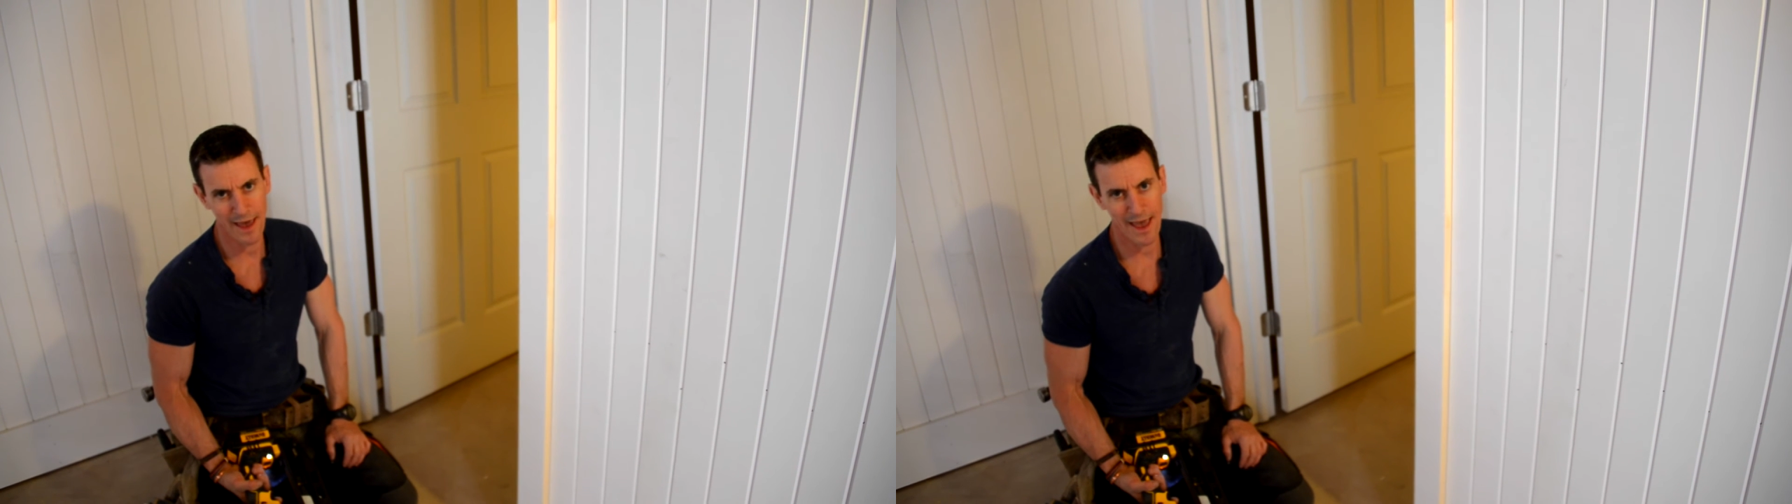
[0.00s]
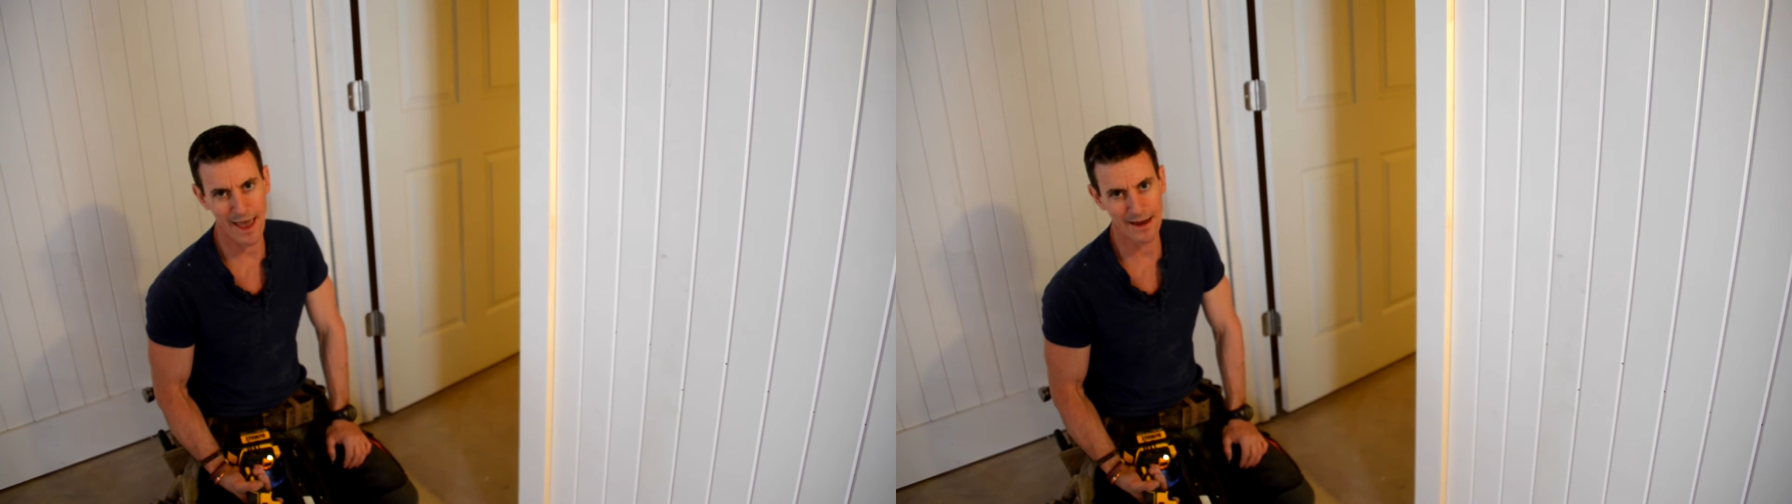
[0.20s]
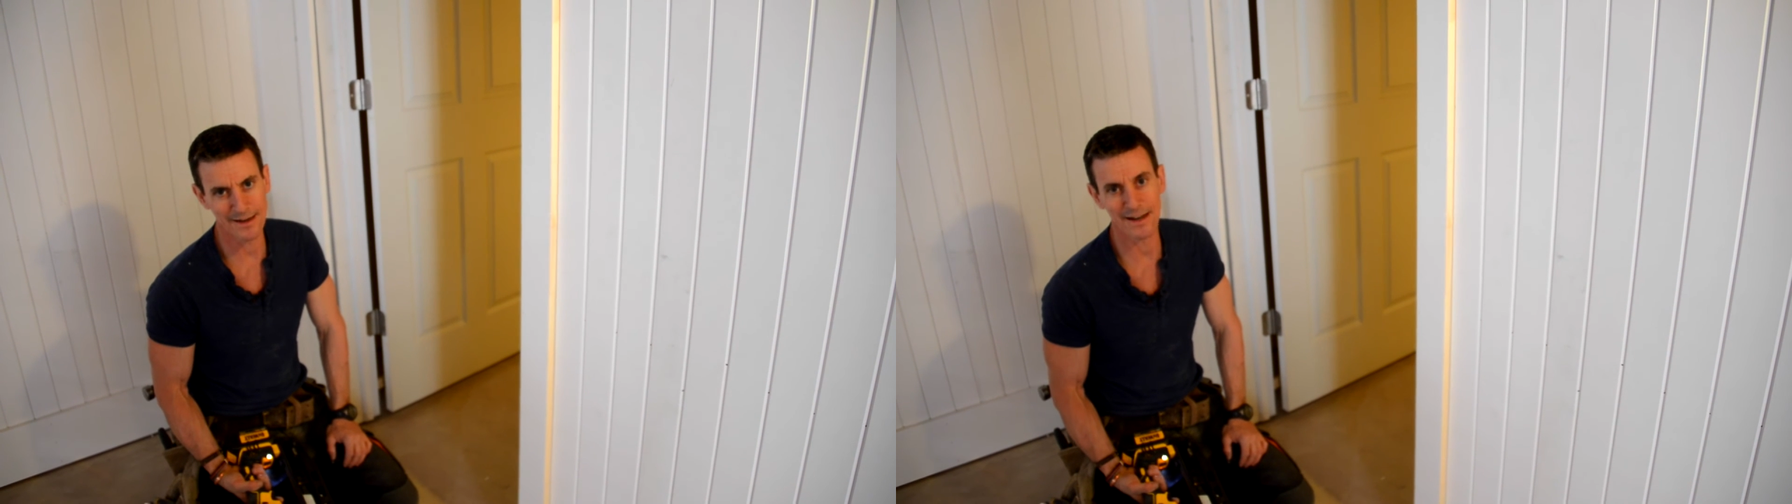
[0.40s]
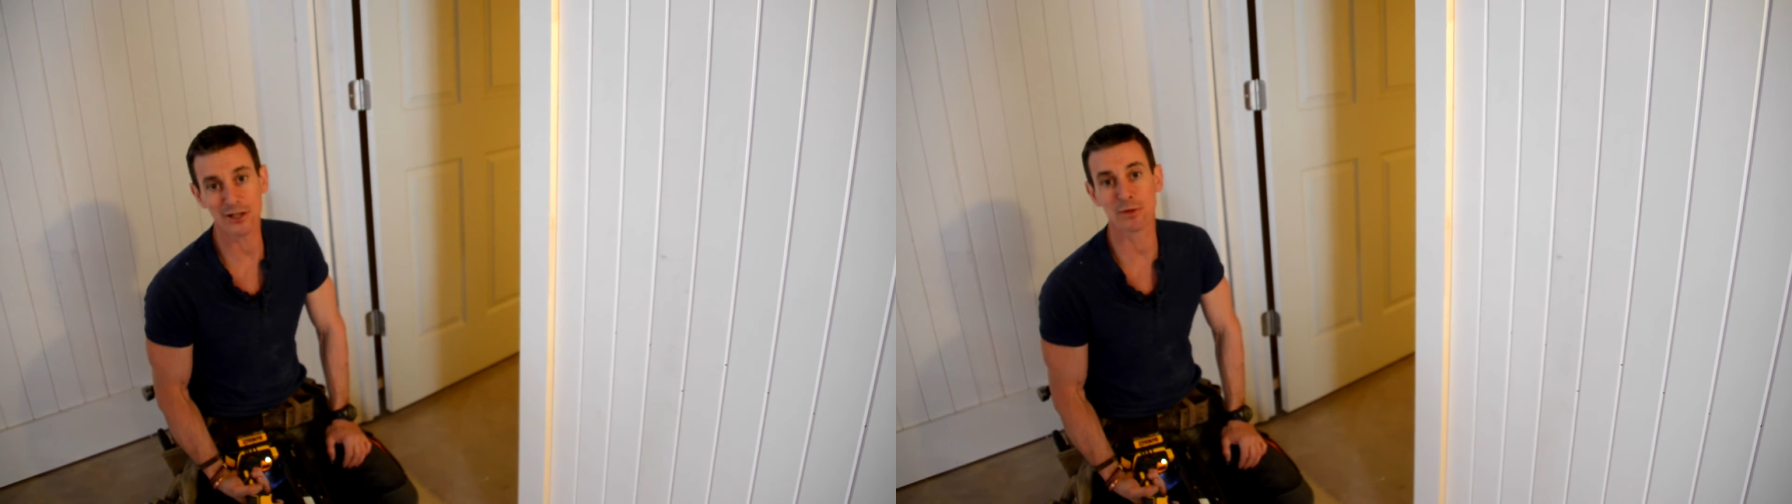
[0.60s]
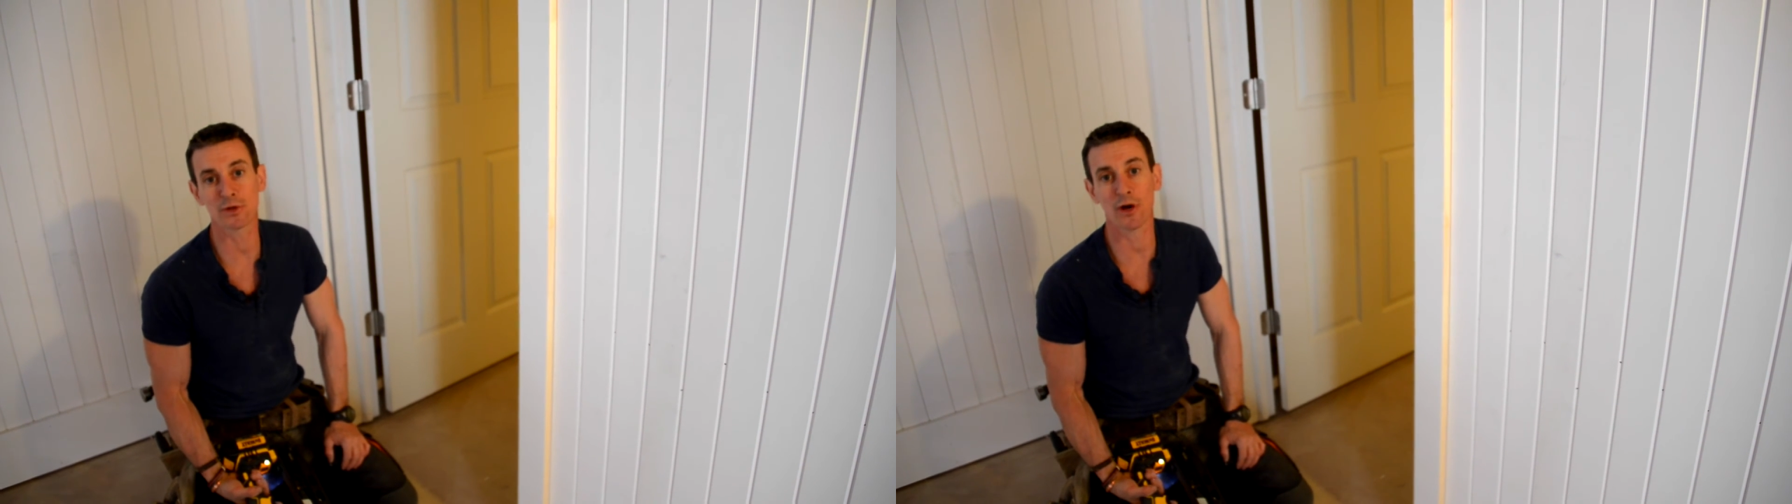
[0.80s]
and
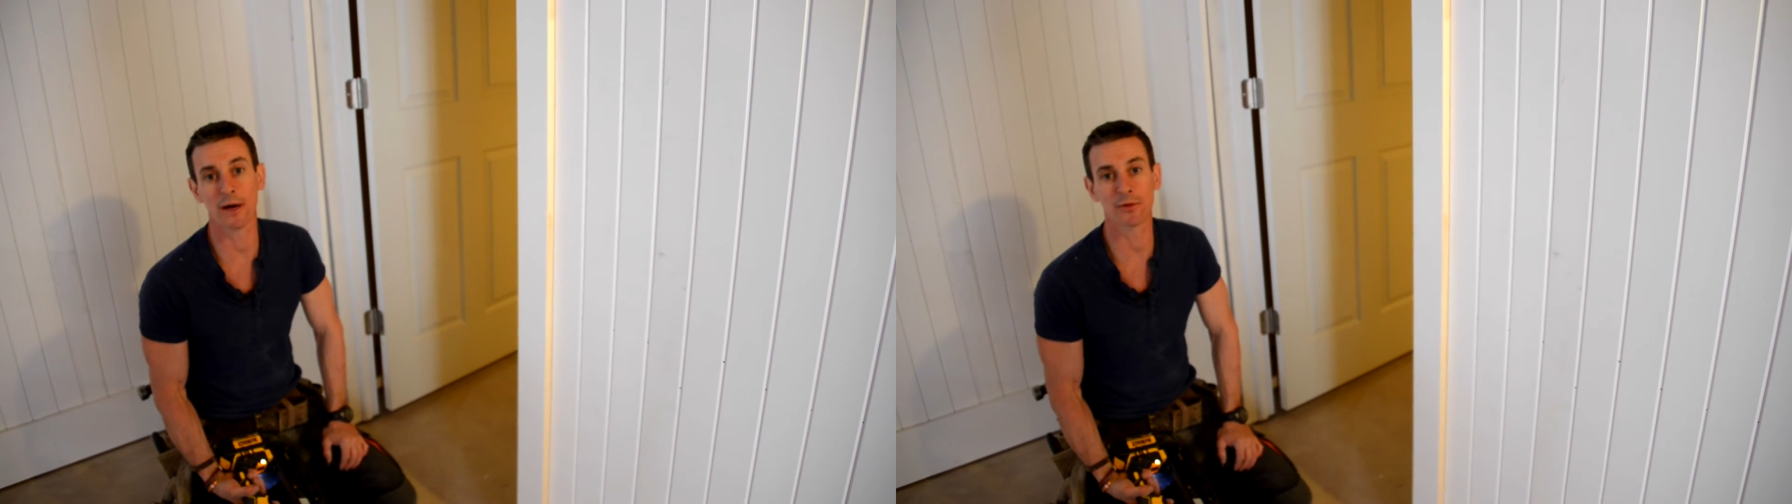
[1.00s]
subscribe